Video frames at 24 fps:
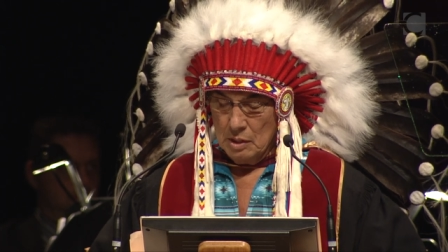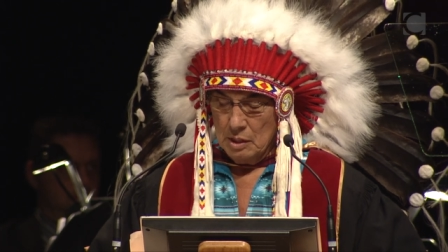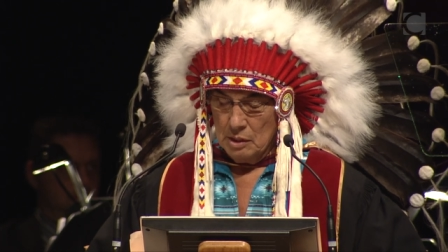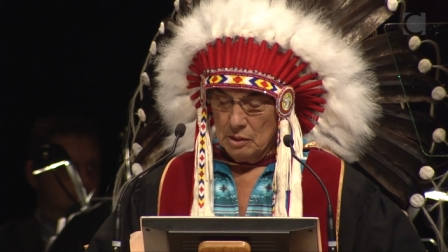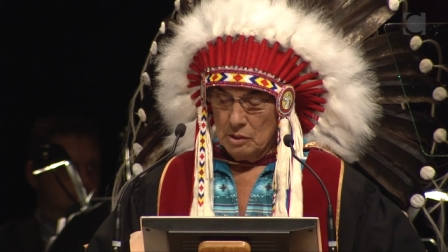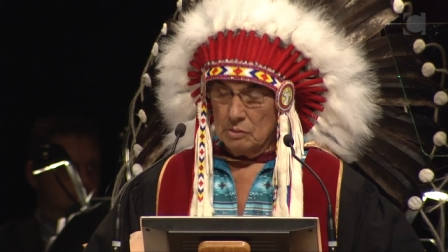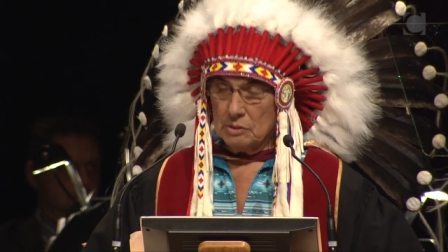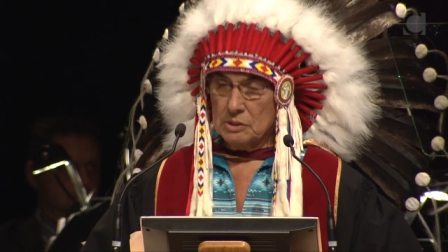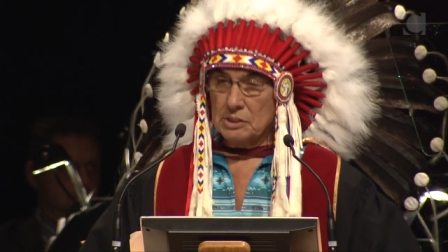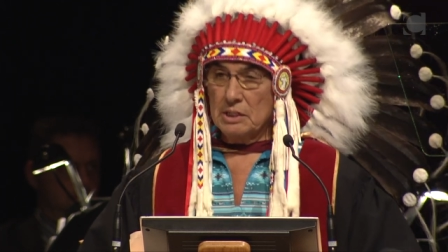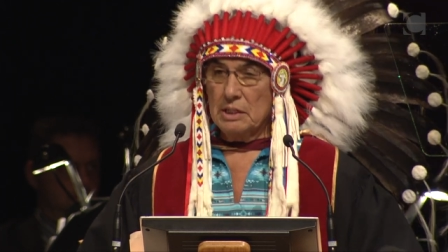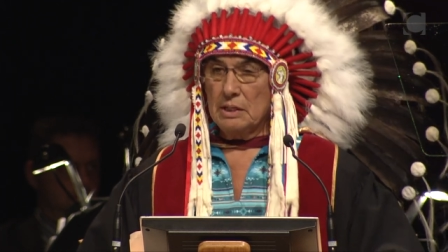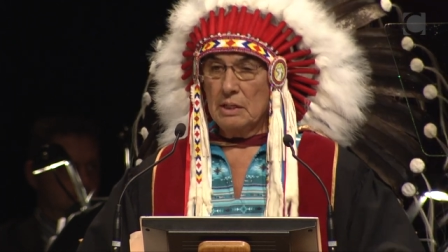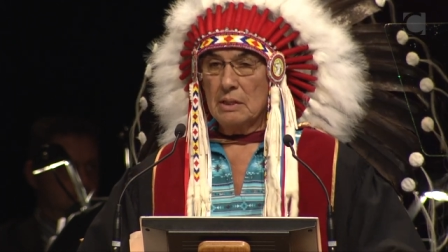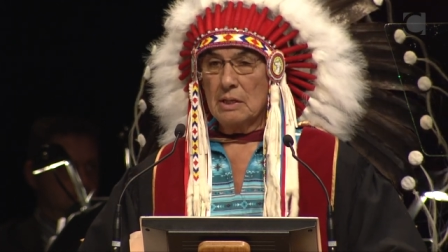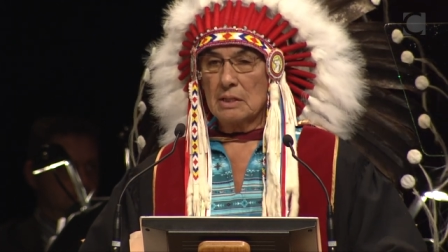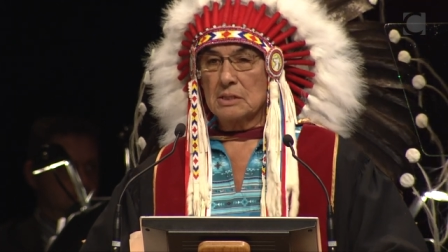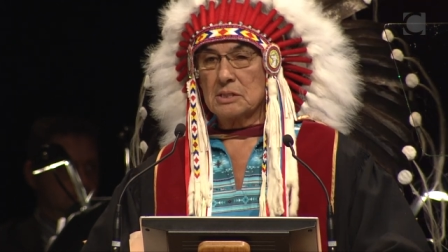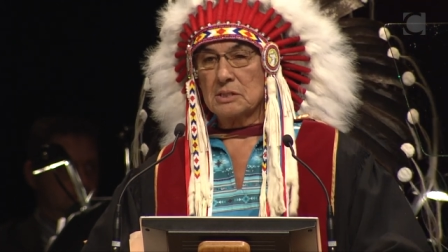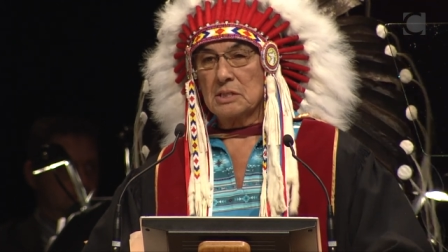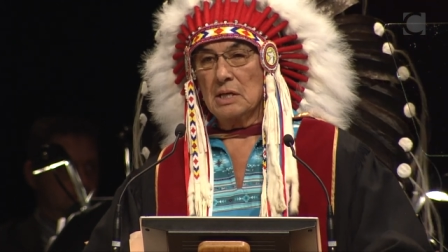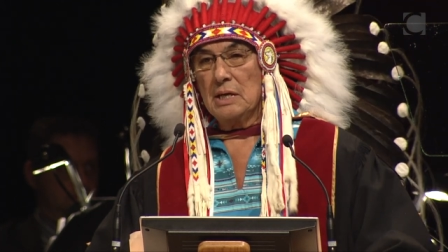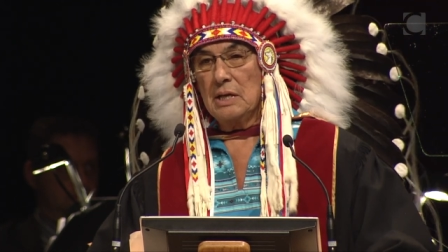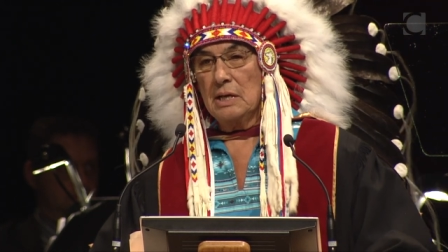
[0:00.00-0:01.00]
You see, the
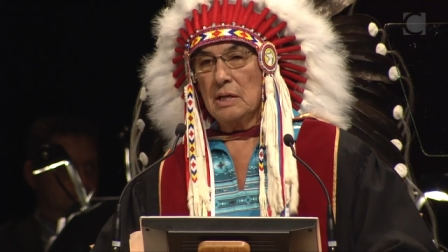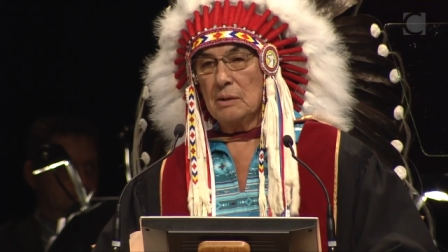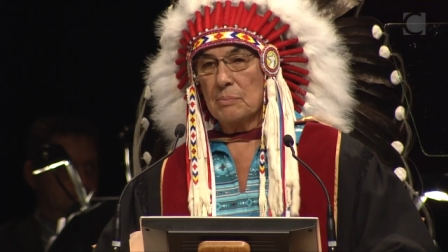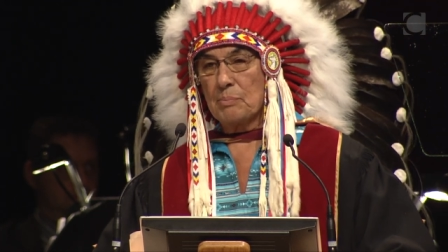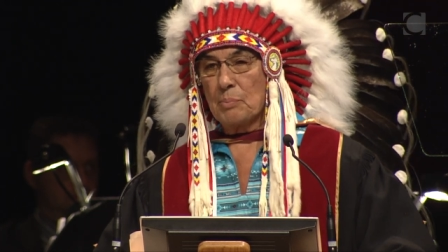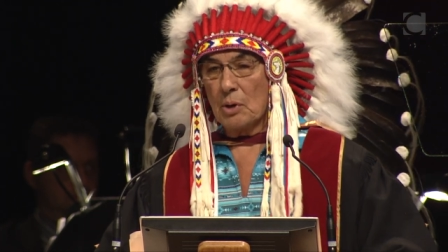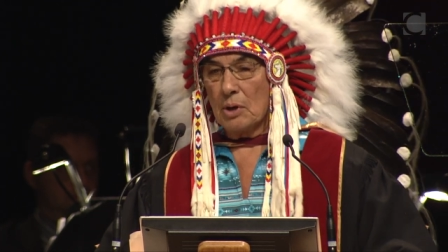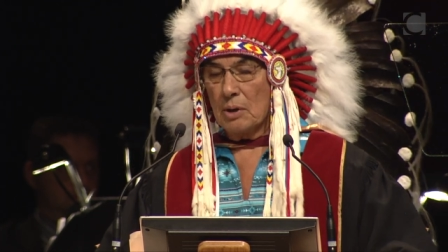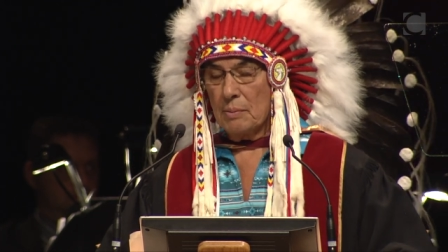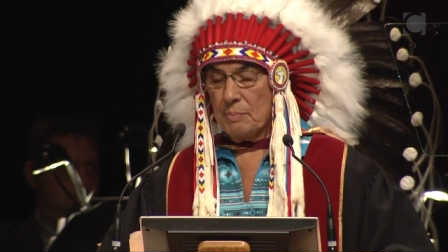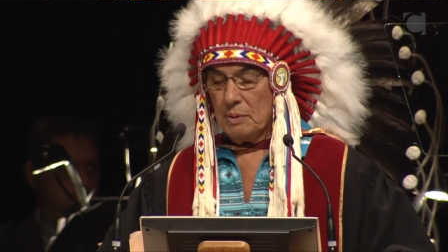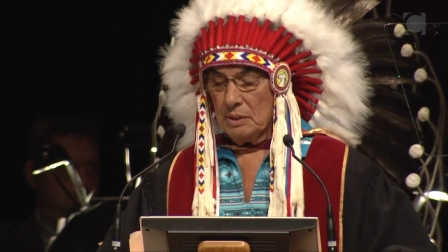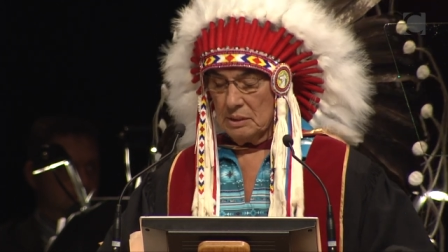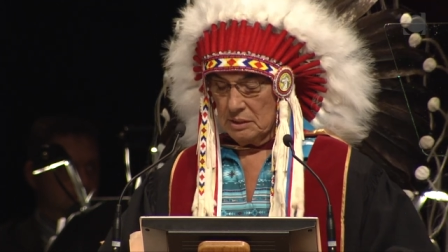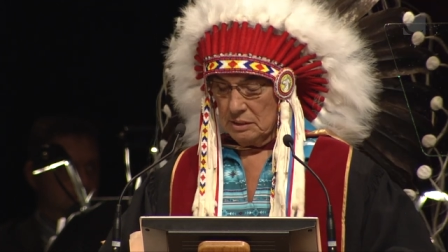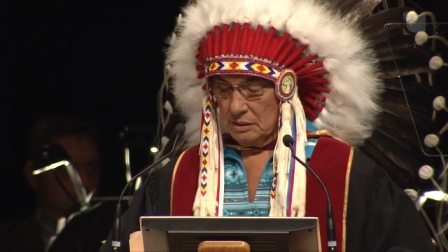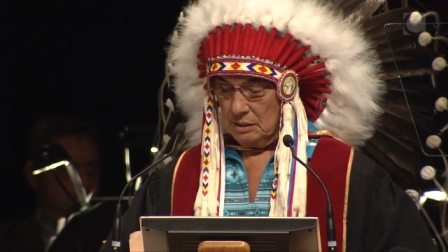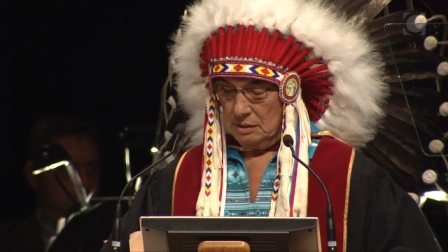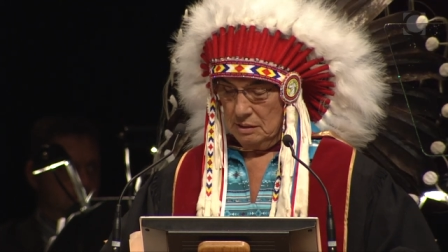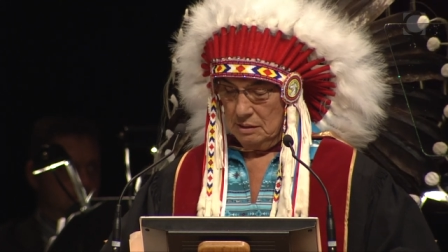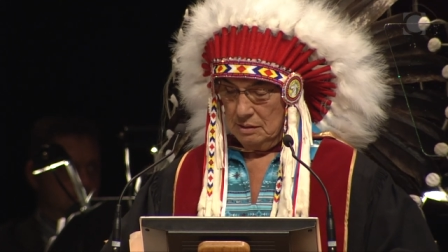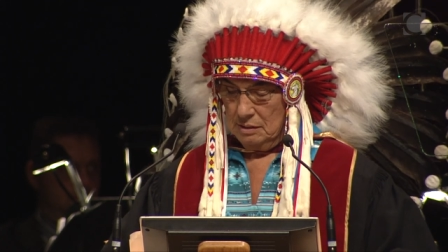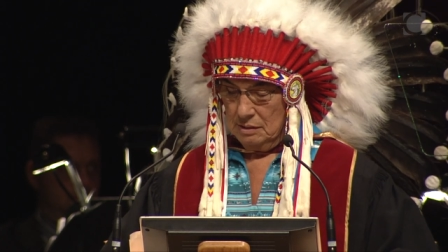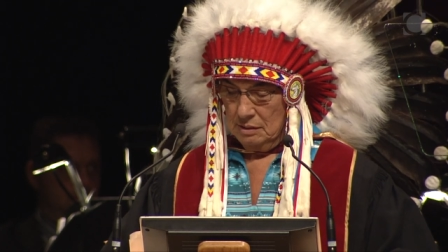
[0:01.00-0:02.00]
stated
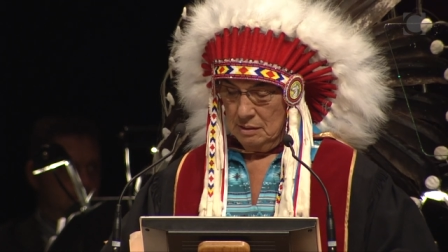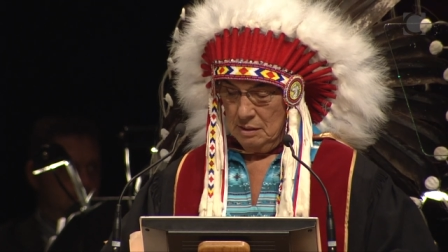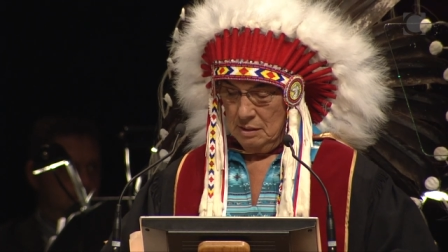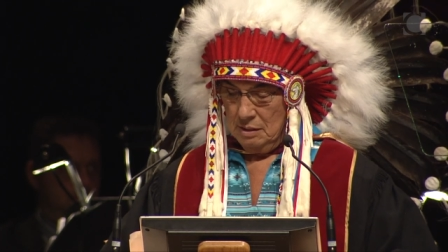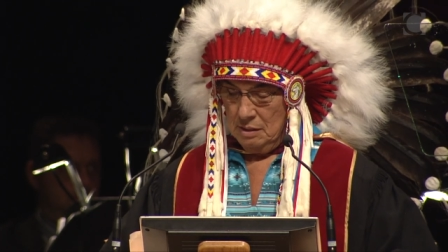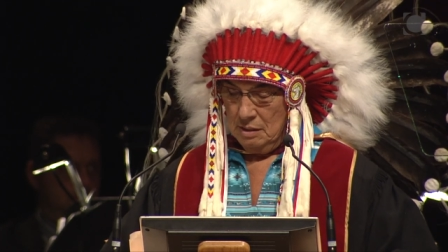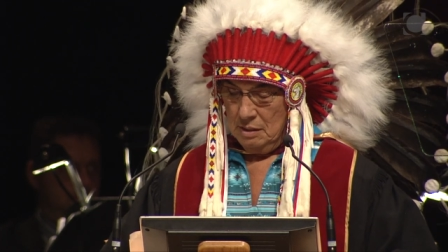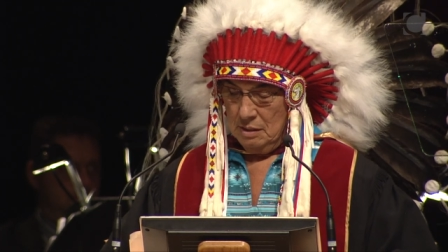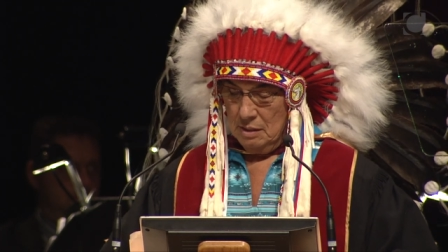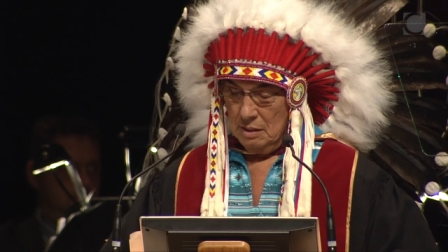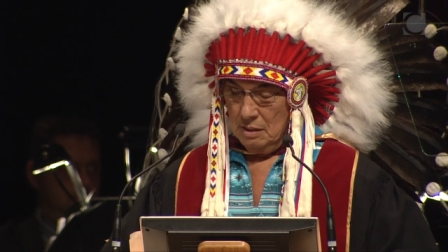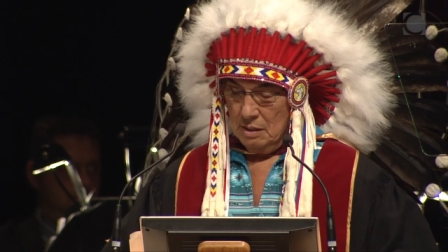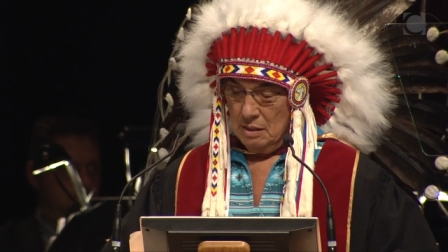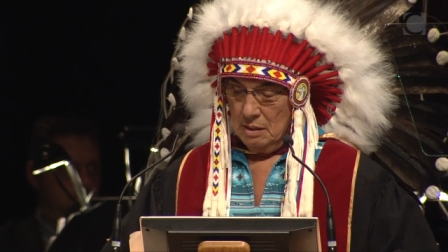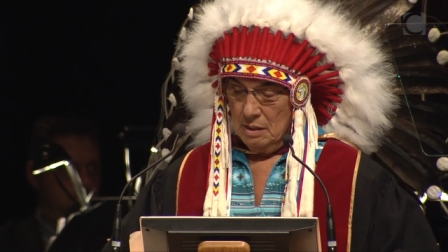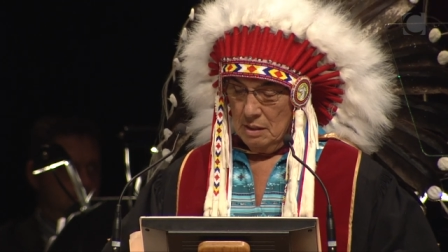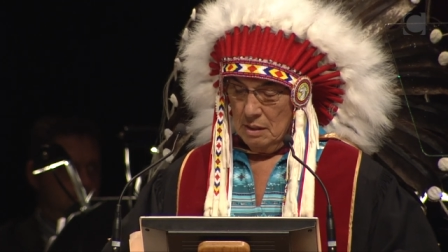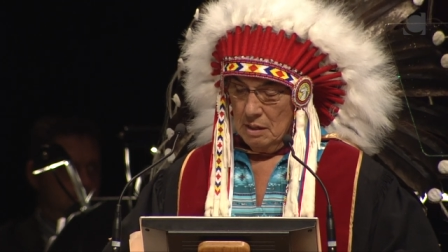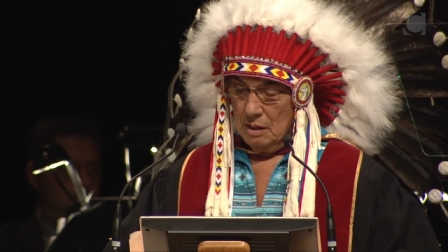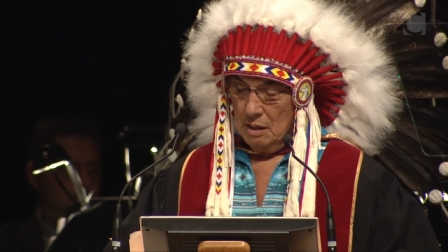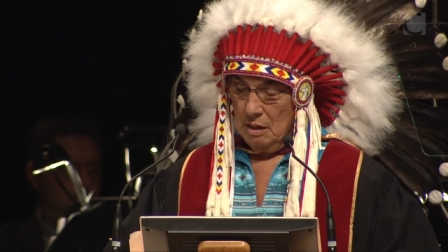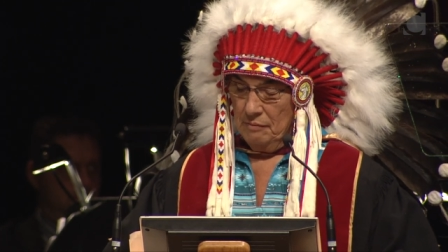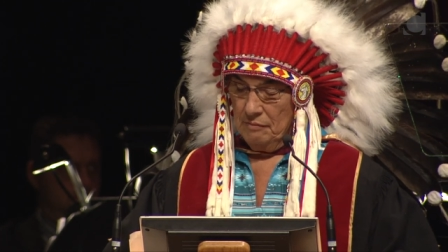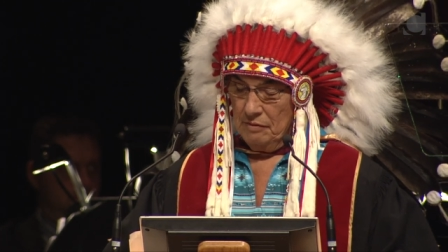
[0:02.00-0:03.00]
purpose
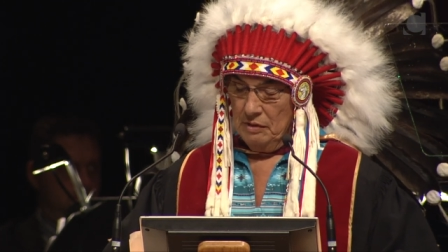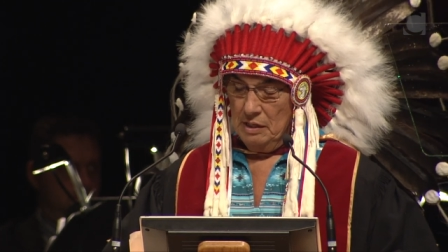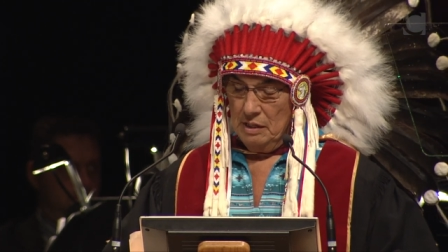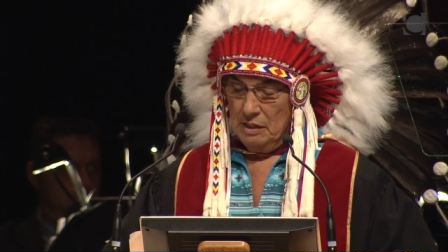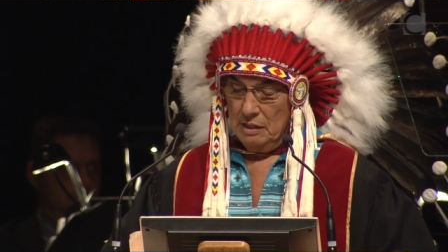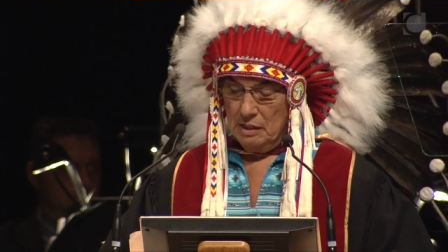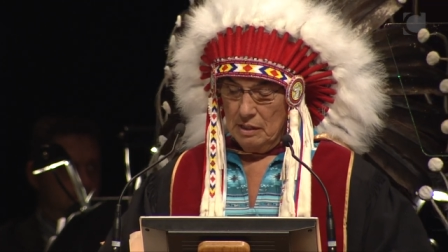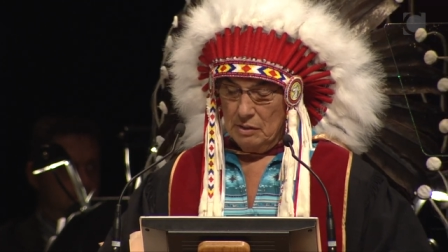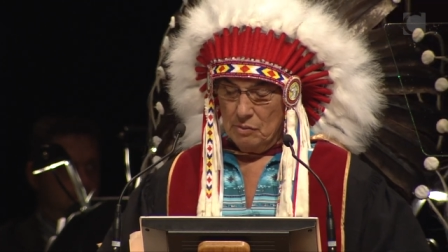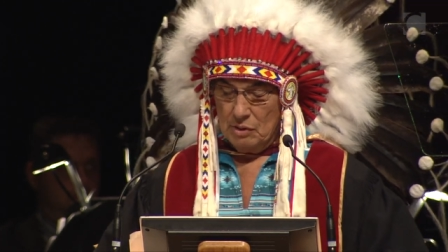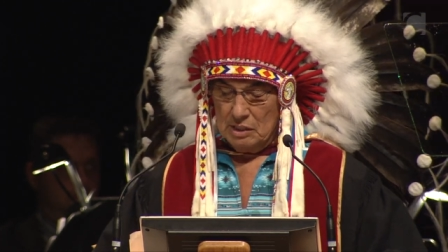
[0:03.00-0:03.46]
of the Indian